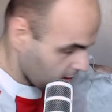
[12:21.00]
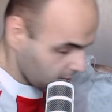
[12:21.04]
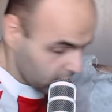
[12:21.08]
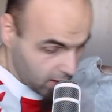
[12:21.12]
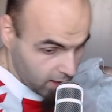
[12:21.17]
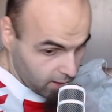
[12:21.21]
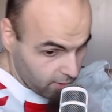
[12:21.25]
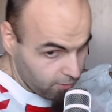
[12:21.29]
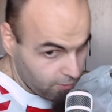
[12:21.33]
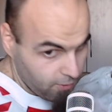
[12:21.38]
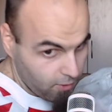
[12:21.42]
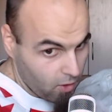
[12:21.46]

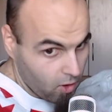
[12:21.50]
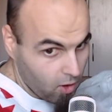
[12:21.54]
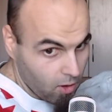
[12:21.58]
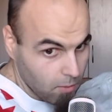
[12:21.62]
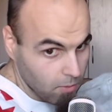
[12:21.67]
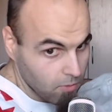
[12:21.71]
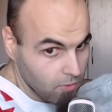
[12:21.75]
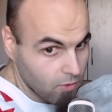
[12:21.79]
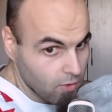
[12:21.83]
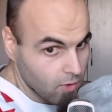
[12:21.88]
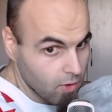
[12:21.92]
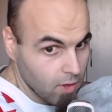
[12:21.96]
a foam
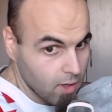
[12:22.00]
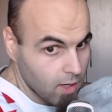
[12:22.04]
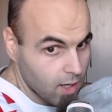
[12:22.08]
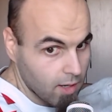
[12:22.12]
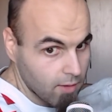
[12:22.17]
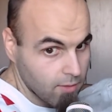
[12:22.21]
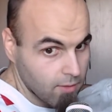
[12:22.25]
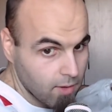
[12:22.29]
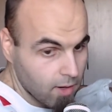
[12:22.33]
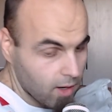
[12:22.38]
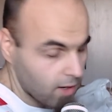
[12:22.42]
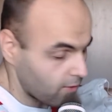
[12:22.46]

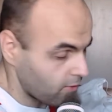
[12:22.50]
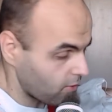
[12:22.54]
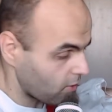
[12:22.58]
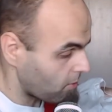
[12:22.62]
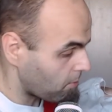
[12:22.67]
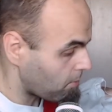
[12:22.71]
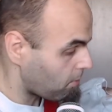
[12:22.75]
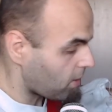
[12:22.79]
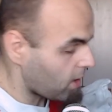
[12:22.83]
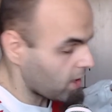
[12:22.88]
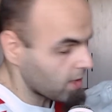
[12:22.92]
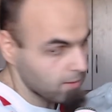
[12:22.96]

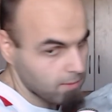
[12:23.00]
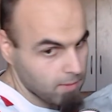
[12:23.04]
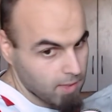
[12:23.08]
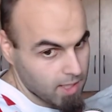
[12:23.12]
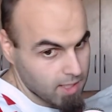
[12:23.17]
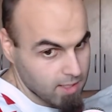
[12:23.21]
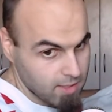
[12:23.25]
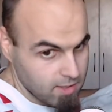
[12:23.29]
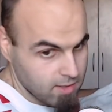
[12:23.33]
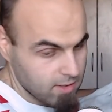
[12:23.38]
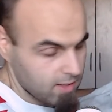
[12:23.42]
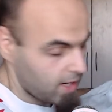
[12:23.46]
bottom
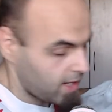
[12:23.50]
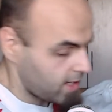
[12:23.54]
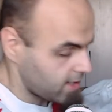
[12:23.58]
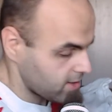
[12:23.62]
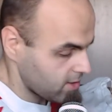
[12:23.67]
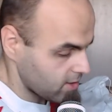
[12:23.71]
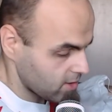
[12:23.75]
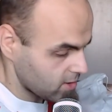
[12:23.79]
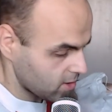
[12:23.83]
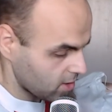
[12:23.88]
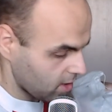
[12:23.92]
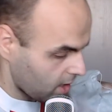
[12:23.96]
as
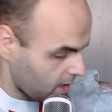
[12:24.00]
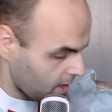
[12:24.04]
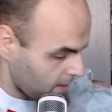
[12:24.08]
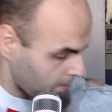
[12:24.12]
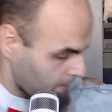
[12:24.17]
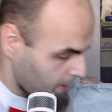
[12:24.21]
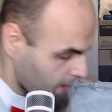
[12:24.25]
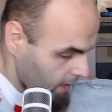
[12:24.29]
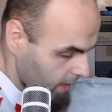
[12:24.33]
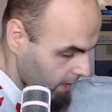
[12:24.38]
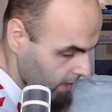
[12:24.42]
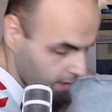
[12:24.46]
the top,
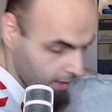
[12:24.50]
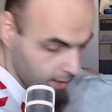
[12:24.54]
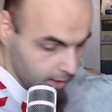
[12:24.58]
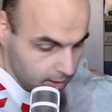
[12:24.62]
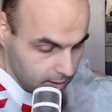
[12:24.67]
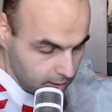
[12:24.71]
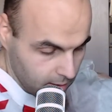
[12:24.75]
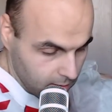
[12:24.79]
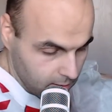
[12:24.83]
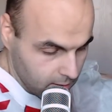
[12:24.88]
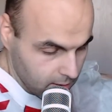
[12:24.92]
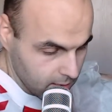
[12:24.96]
and
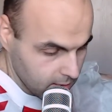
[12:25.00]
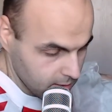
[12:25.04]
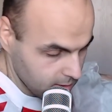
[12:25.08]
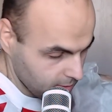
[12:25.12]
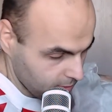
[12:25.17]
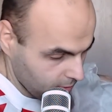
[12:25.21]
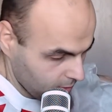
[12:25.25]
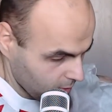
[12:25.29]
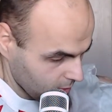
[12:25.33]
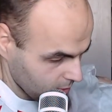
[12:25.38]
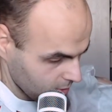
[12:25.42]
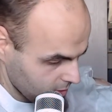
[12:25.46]
there is
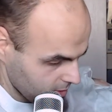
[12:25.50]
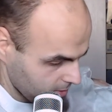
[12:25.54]
of course some